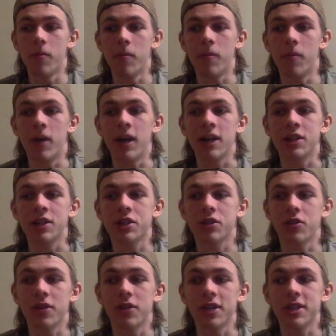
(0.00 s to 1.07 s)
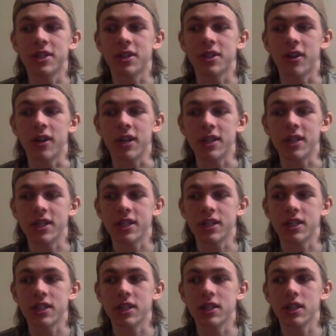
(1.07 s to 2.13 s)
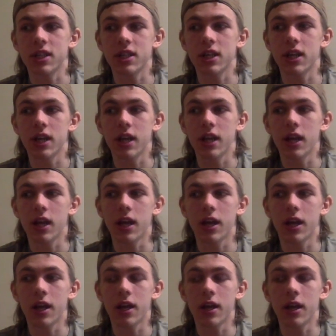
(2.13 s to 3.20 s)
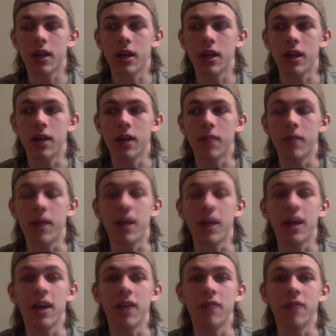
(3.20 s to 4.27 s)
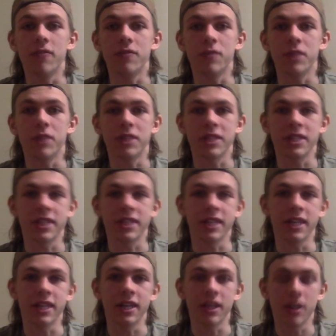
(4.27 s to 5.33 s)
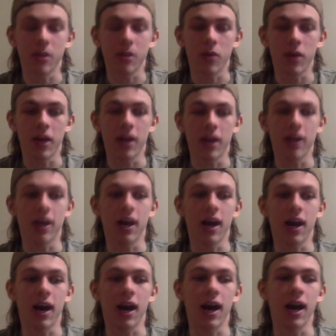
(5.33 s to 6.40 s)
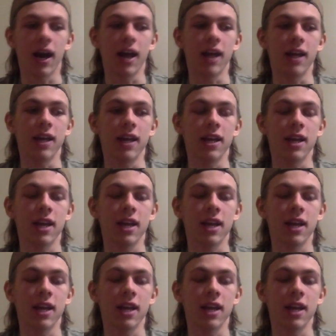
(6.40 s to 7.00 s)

My story starts in May of 2016 when I